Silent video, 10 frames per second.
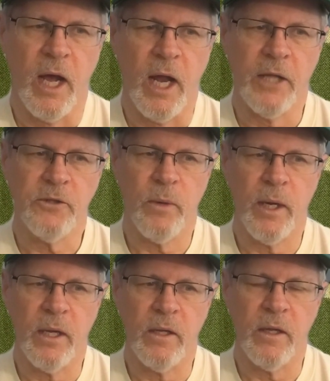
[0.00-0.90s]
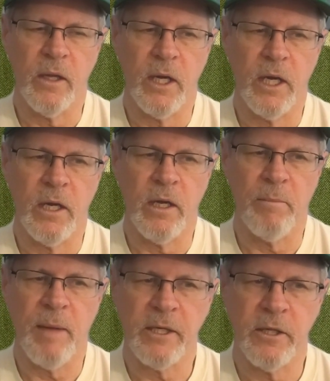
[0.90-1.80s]
I like the way,
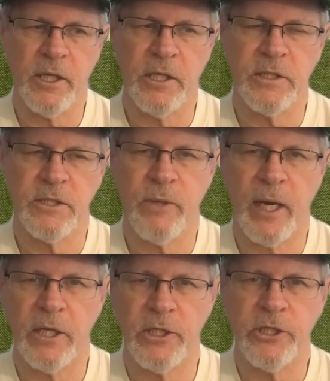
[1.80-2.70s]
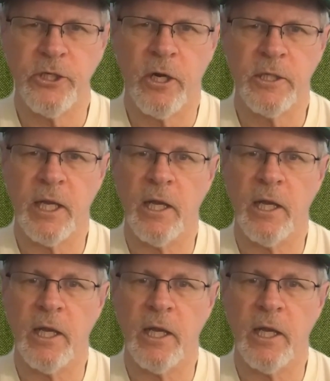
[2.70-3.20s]
back to these strategy charts,